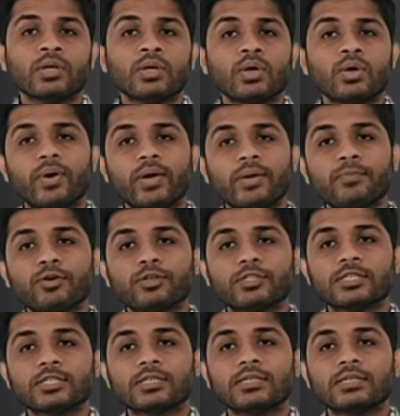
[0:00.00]
When
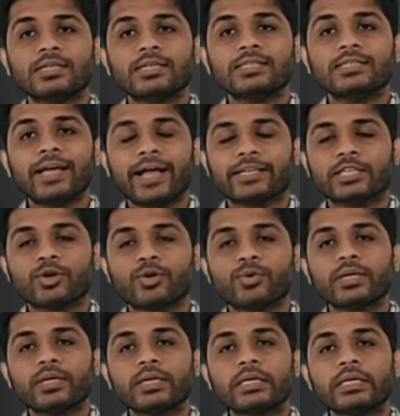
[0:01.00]
processor is
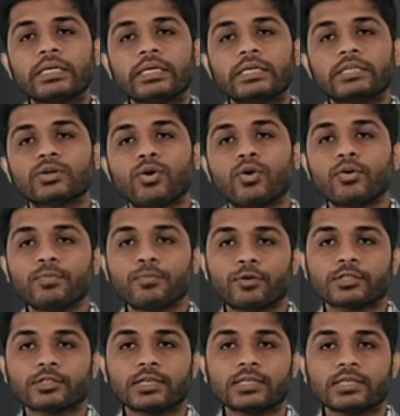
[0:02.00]
executing its own
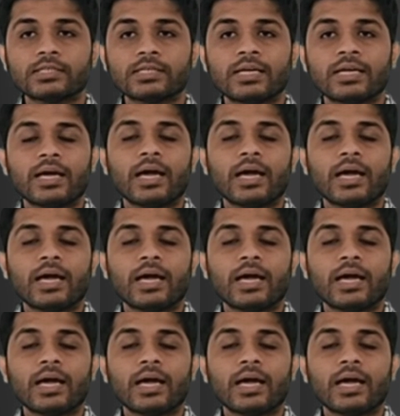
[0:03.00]
process